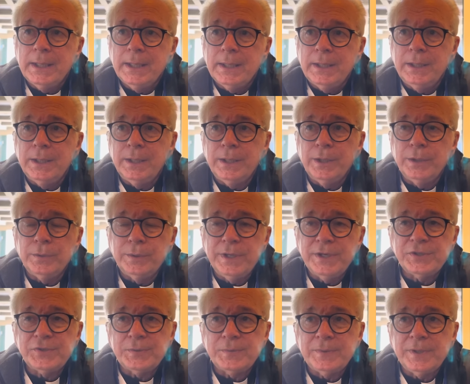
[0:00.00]
you know,
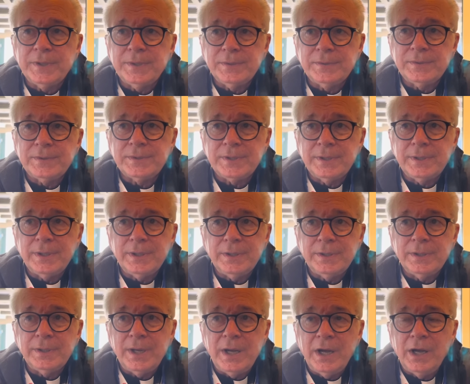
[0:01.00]
his
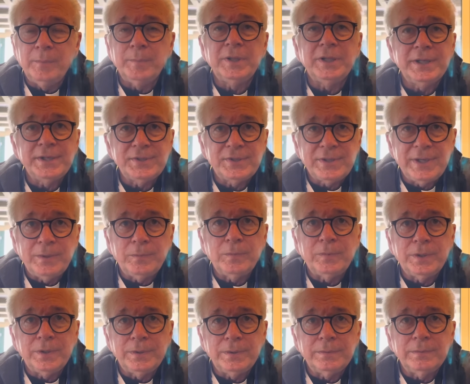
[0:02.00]
homilies that
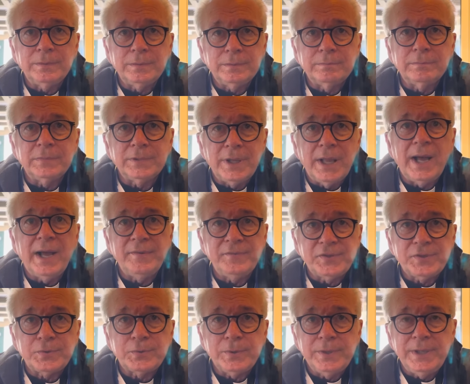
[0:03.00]
were live
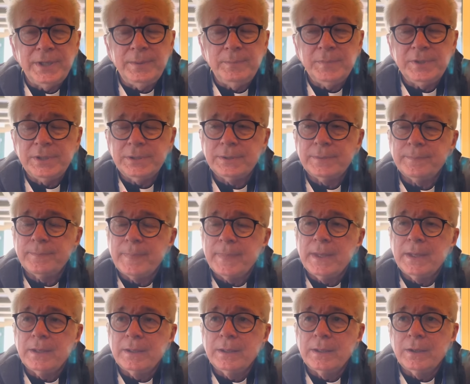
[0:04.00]
streamed
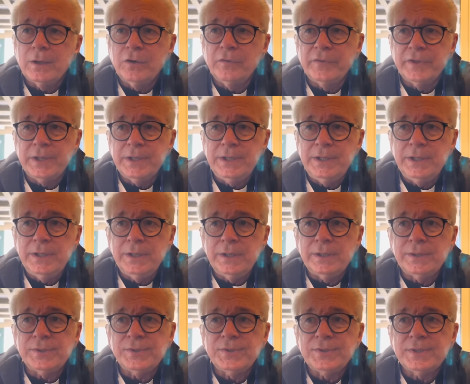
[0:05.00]
over the
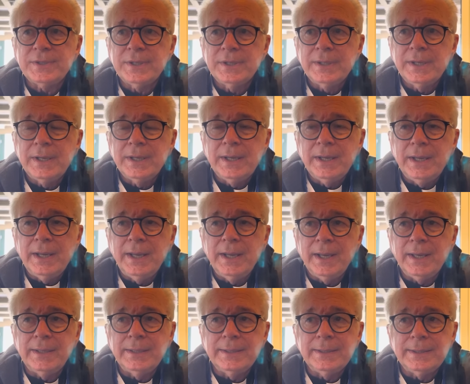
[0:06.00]
years.
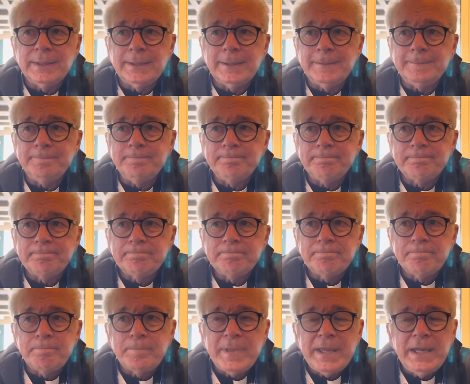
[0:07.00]
And
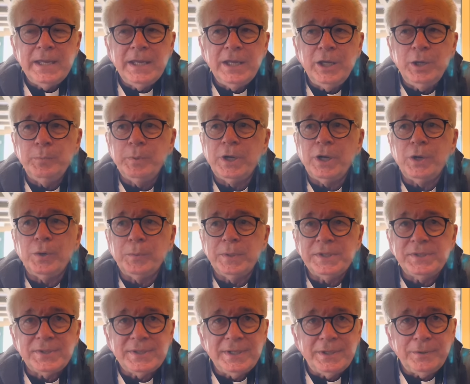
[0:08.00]
he would
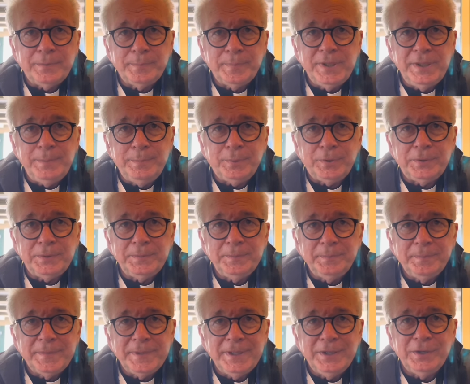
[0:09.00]
always tell people,
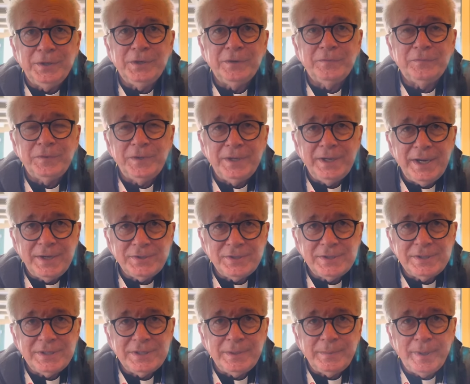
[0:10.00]
you know, if you're
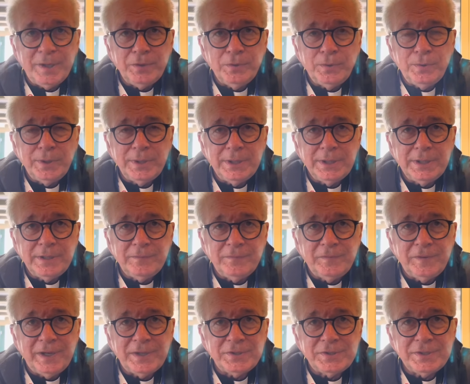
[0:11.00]
hesitant about going to
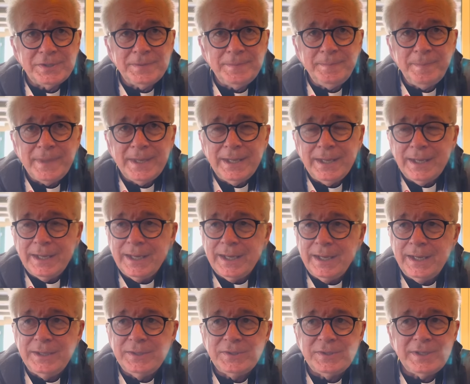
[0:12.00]
confession,
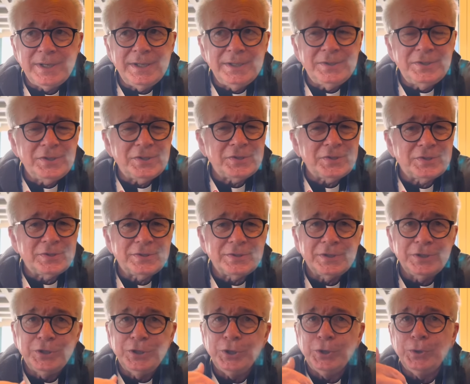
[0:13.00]
he'd say, just
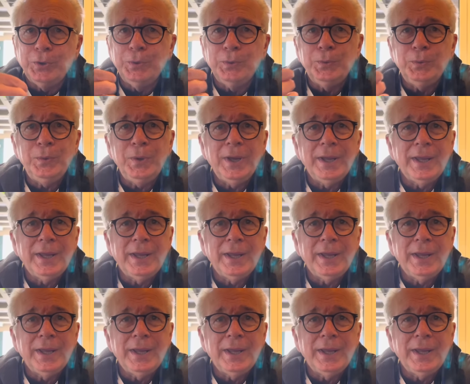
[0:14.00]
go